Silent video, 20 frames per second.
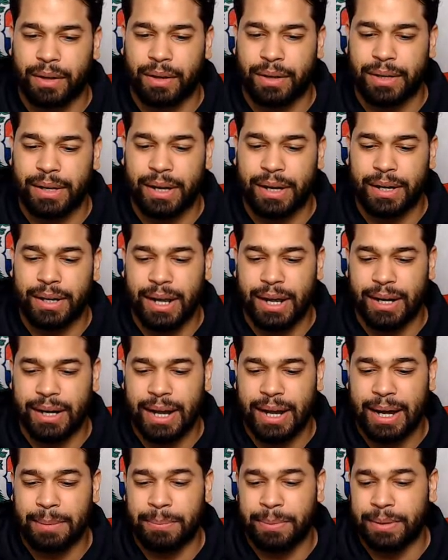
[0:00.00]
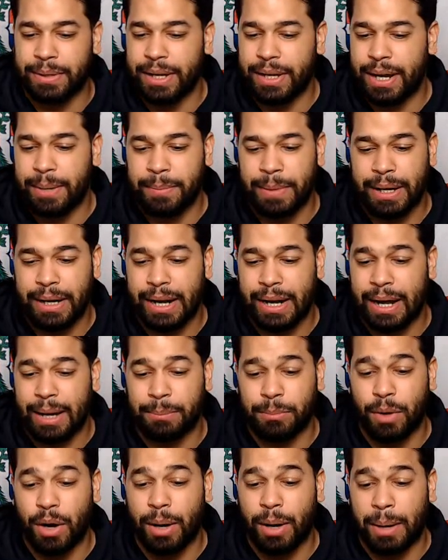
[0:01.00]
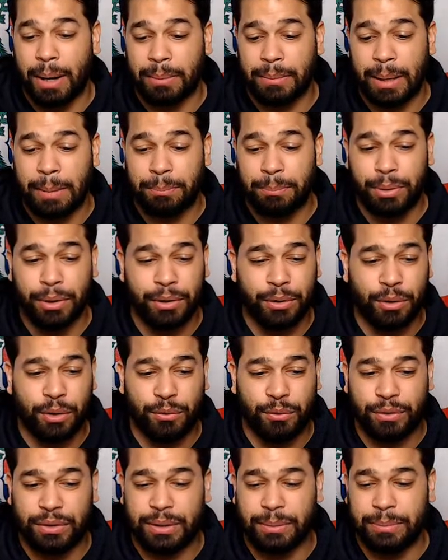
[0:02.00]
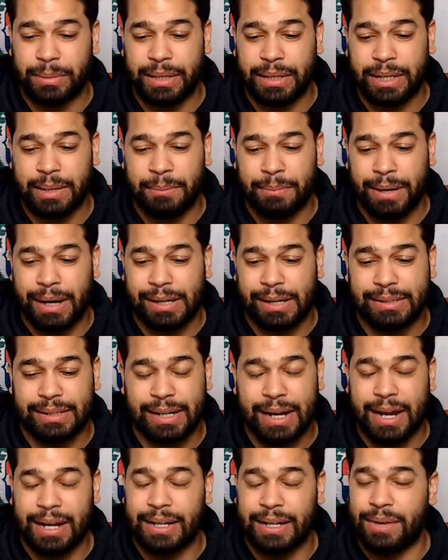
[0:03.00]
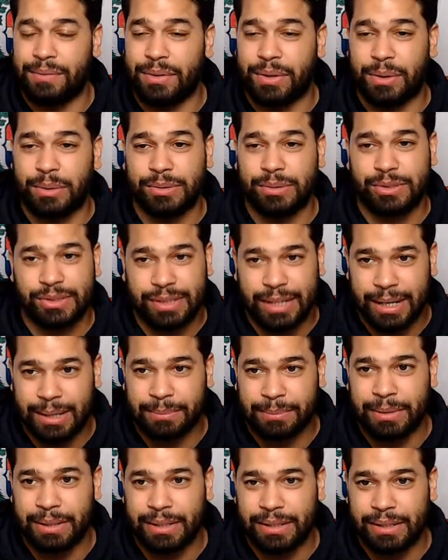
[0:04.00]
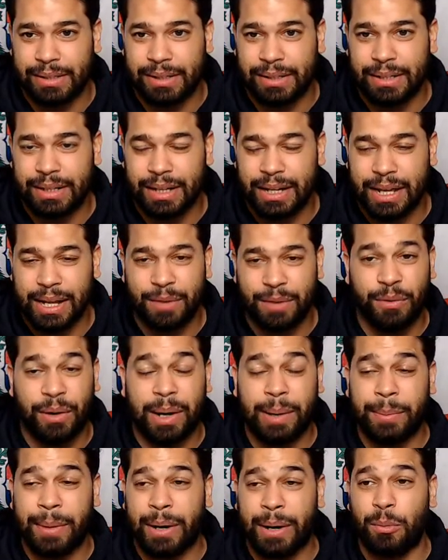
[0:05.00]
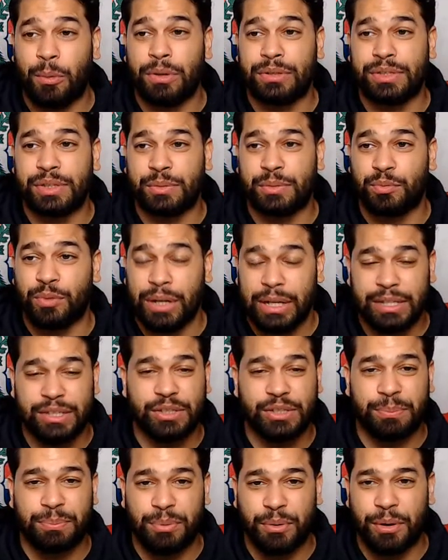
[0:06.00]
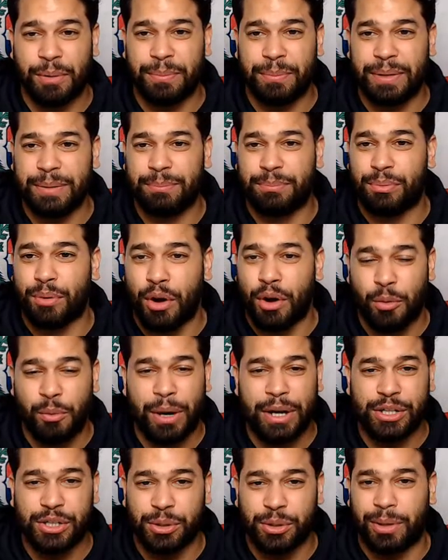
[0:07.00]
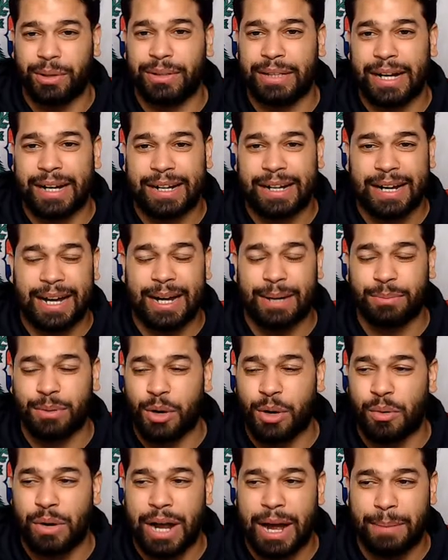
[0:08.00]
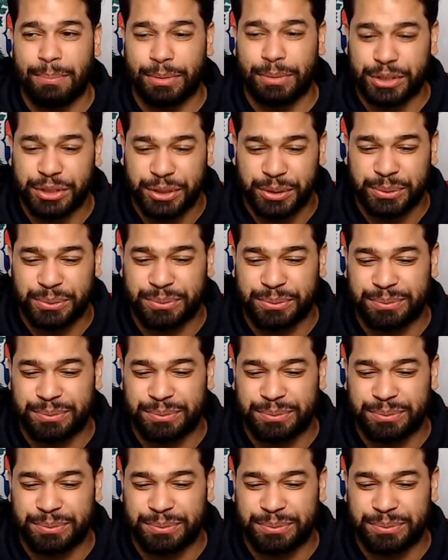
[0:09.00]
Yeah, nah. But yeah, man, I'm putting on for Dominican boxing. I ain't never gonna stop, man. And if anybody wants to really support me, BroadwayJoel.com, go cop a shirt.